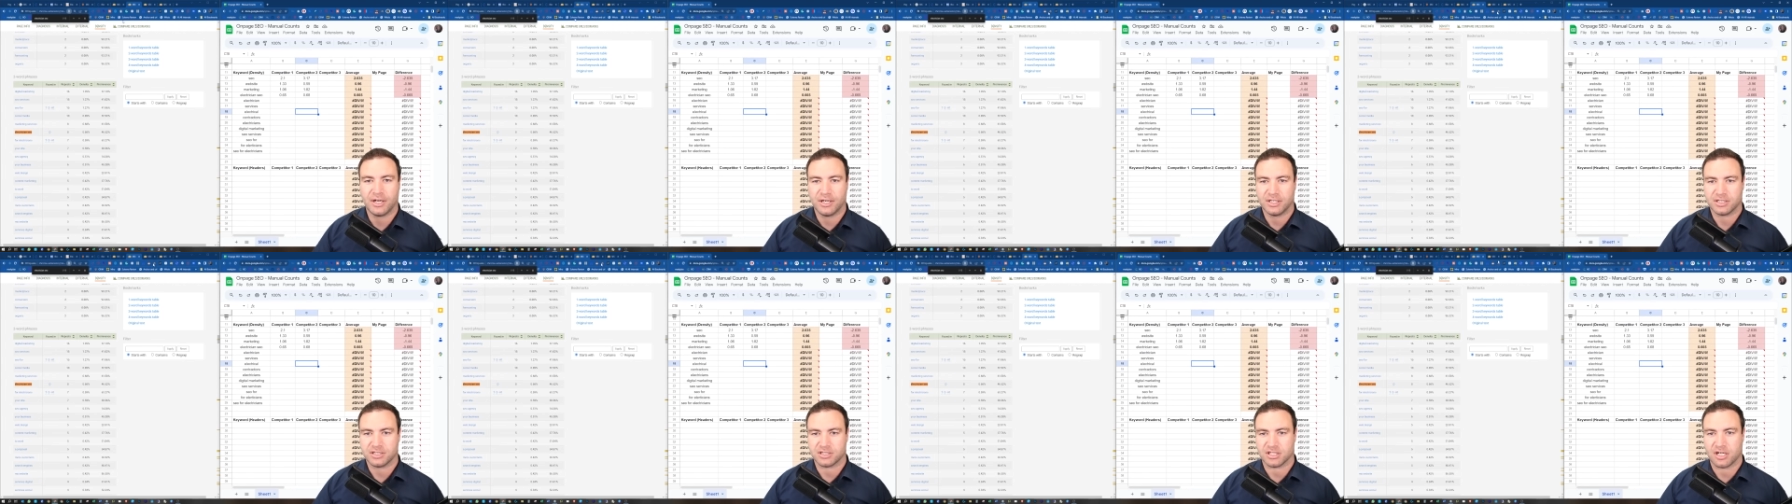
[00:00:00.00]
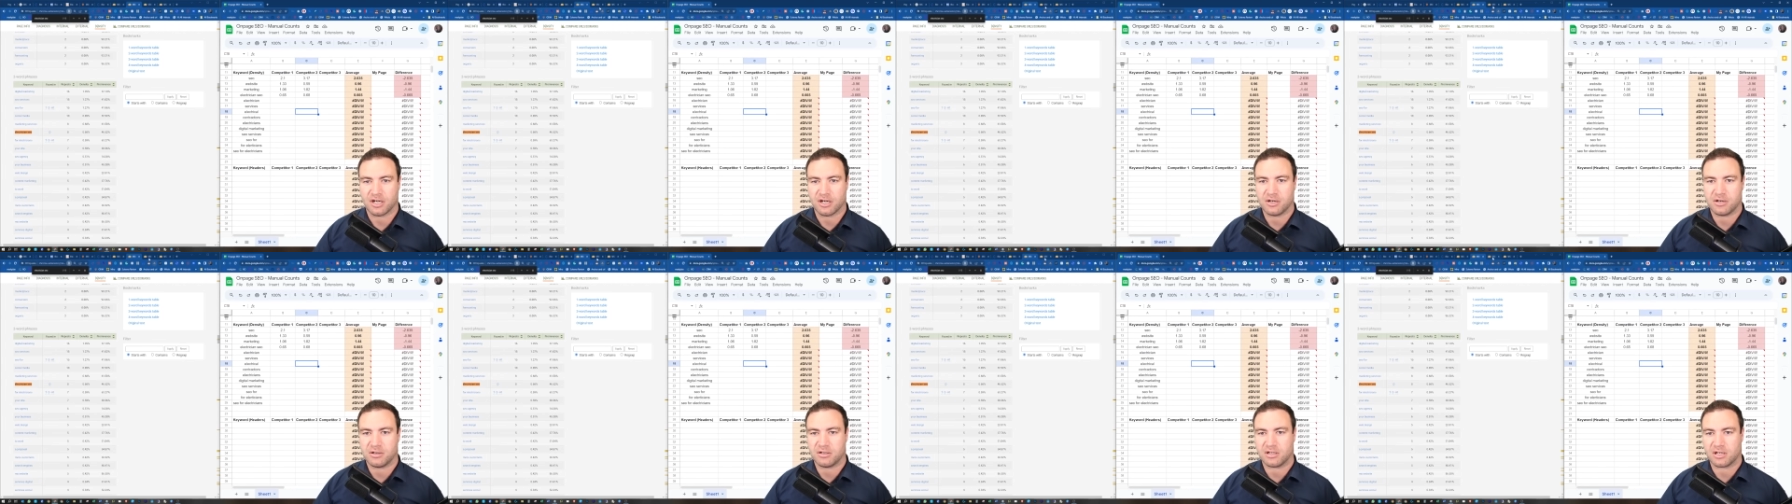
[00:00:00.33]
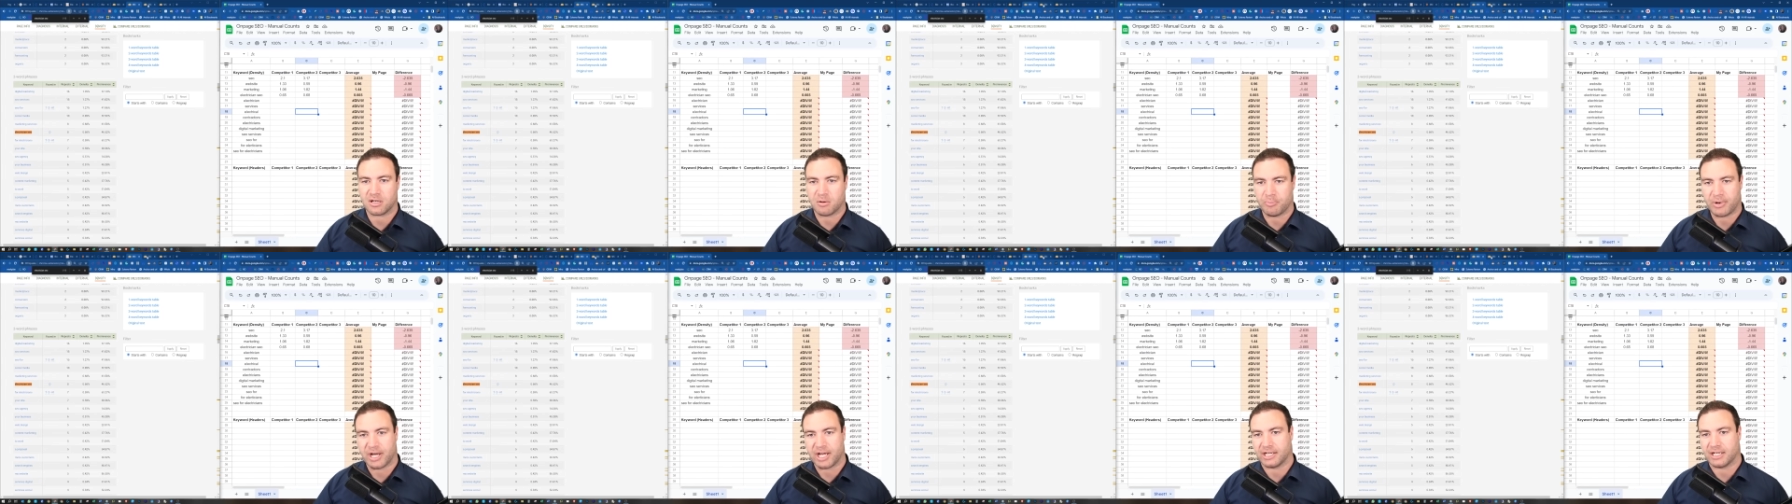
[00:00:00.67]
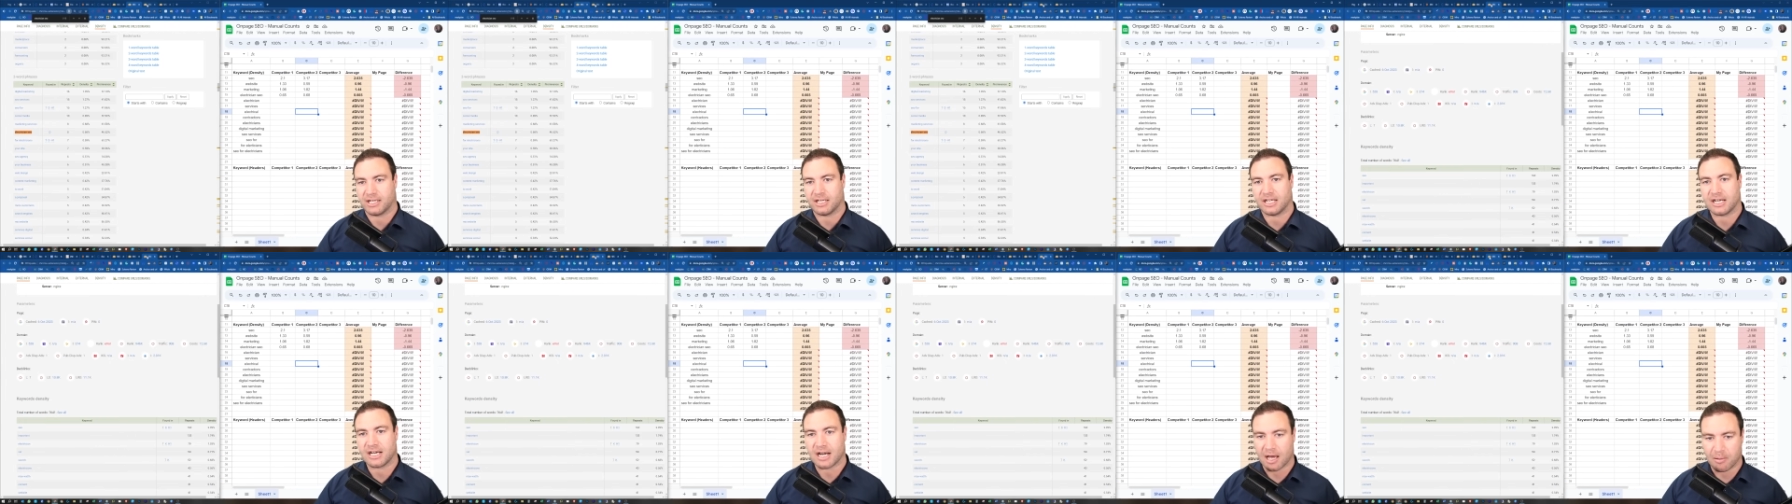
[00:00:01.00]
So
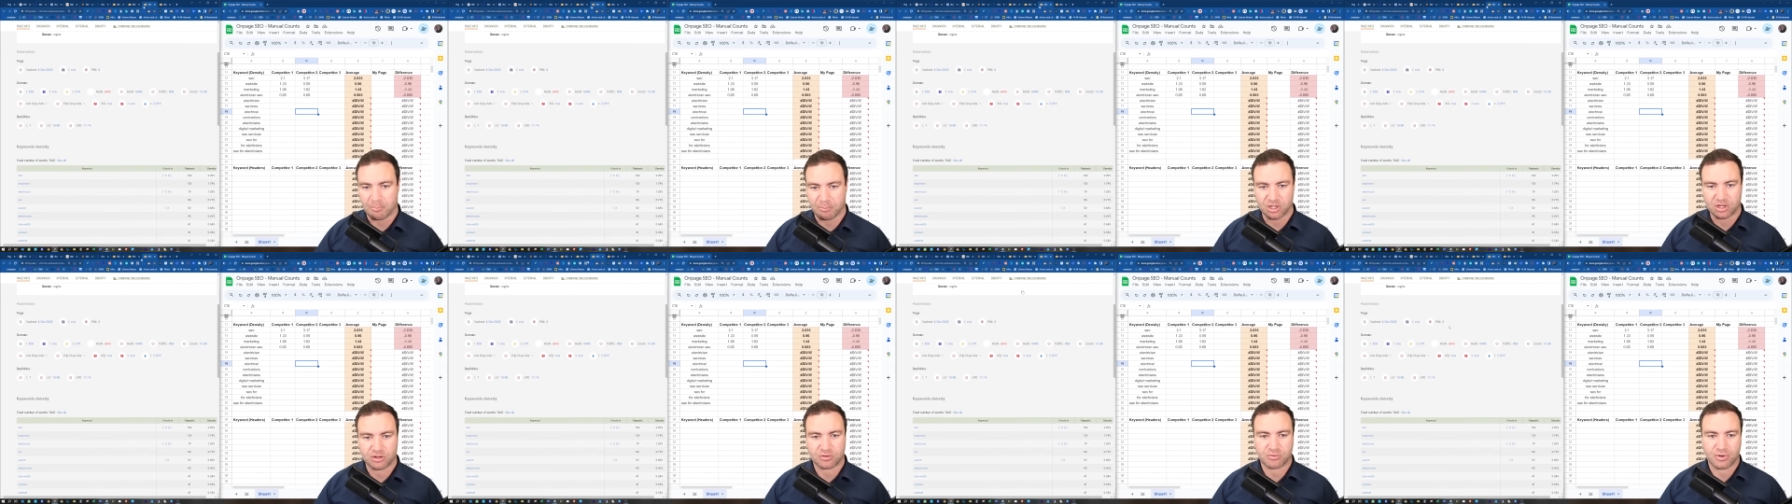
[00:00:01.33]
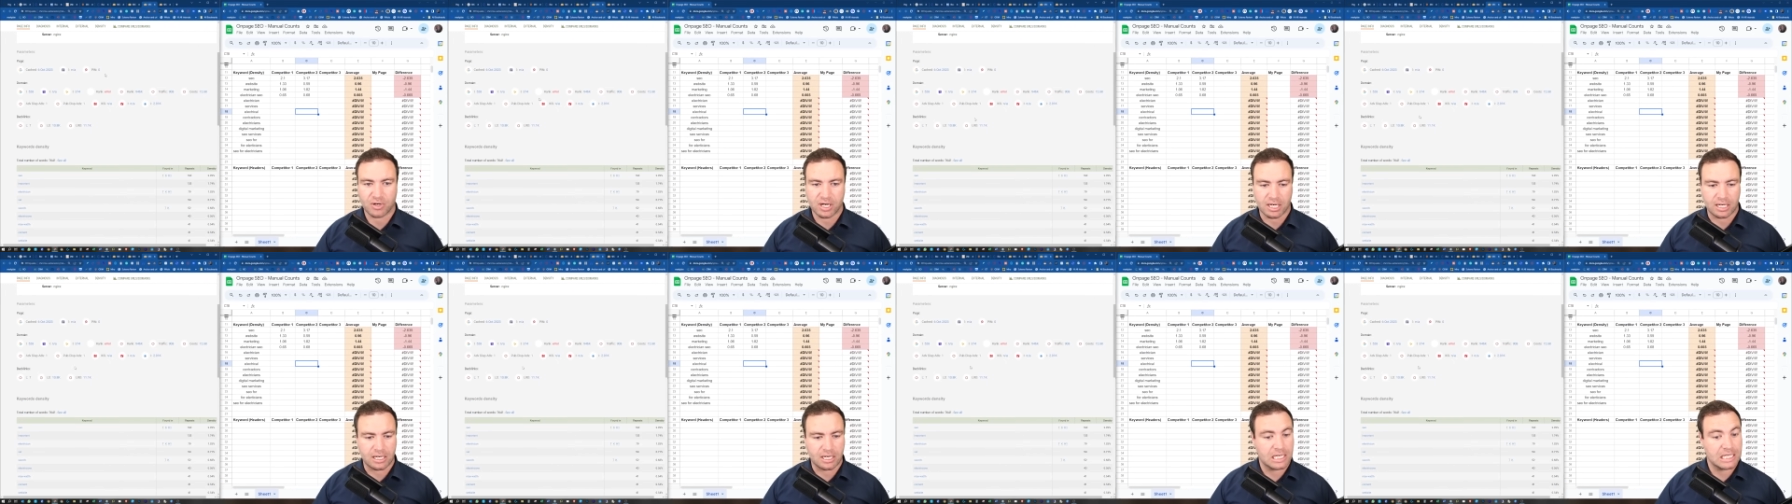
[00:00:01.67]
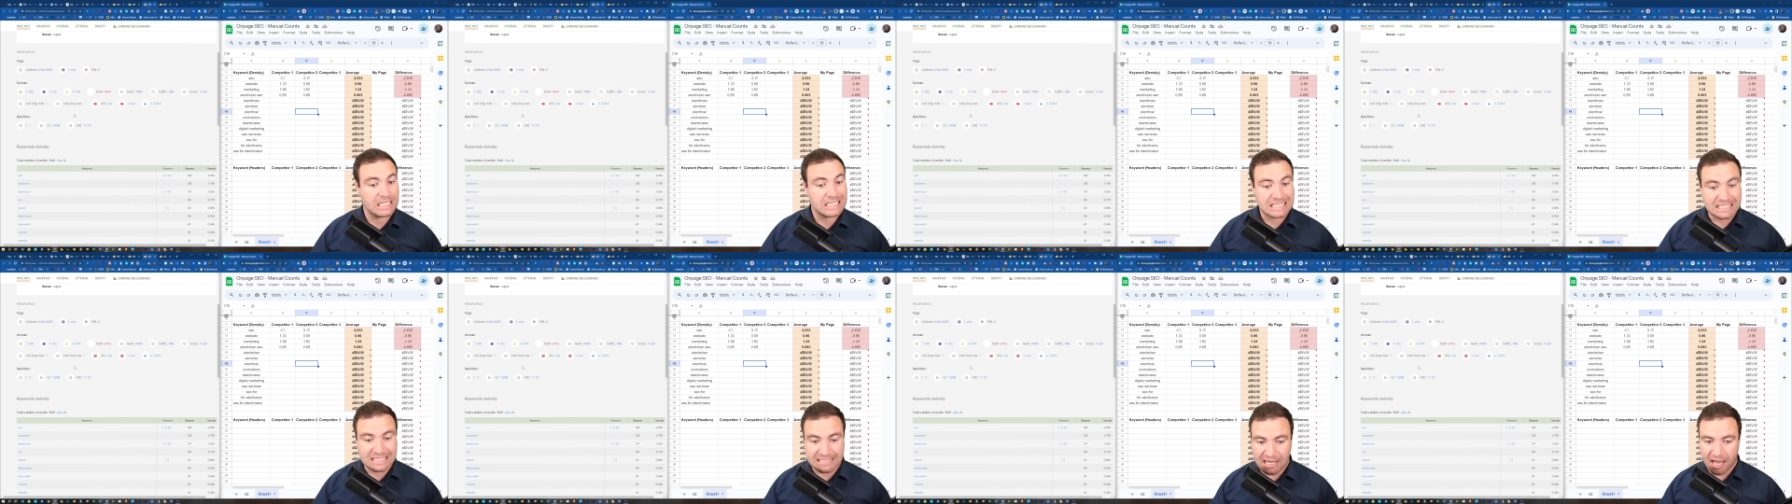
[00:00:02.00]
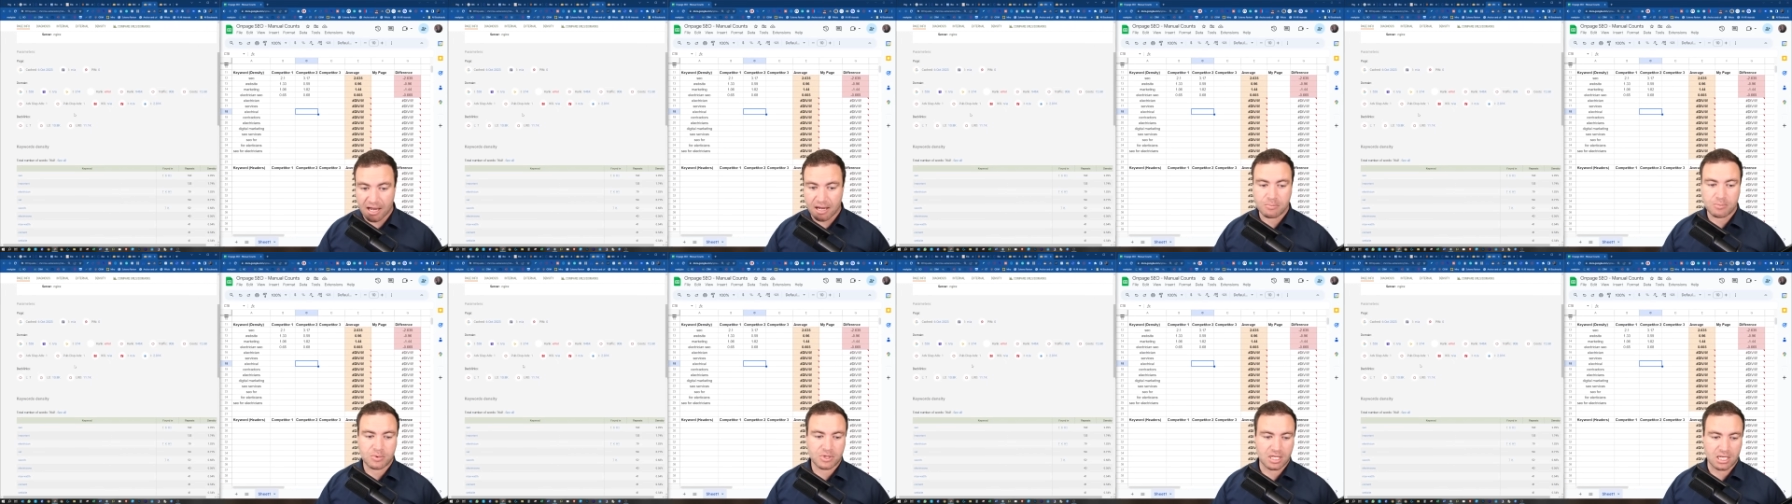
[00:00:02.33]
competitor number three,
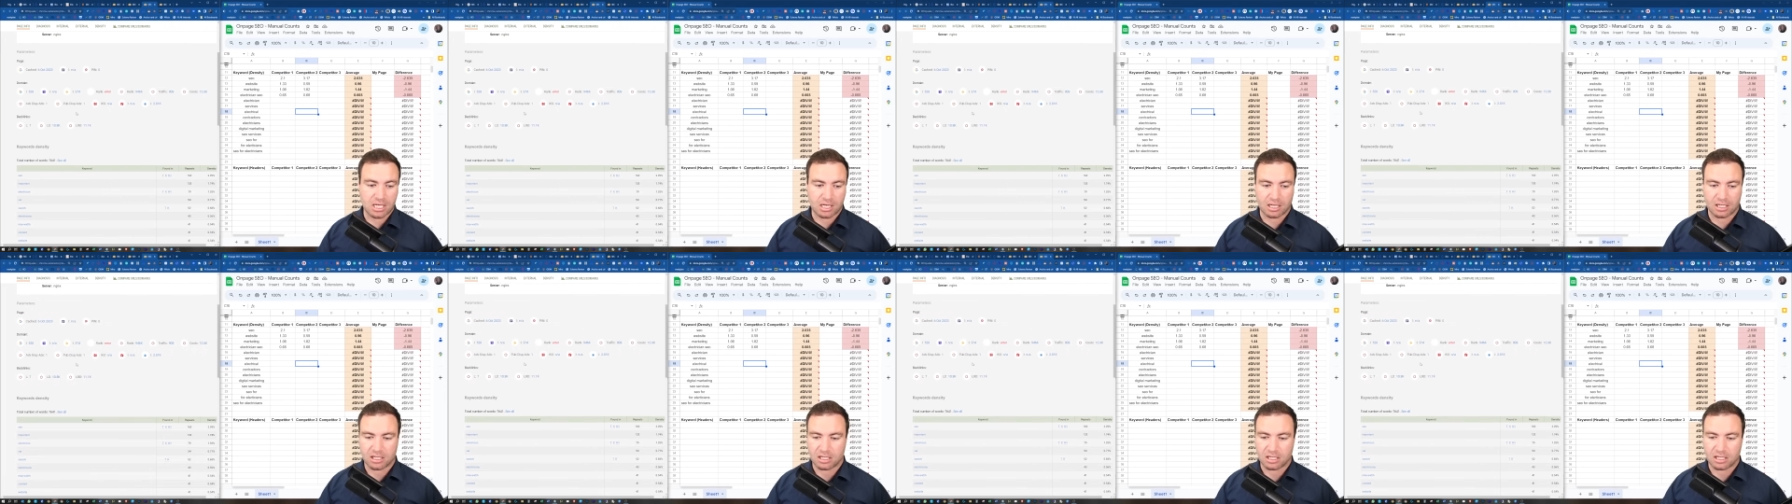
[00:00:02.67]
same thing.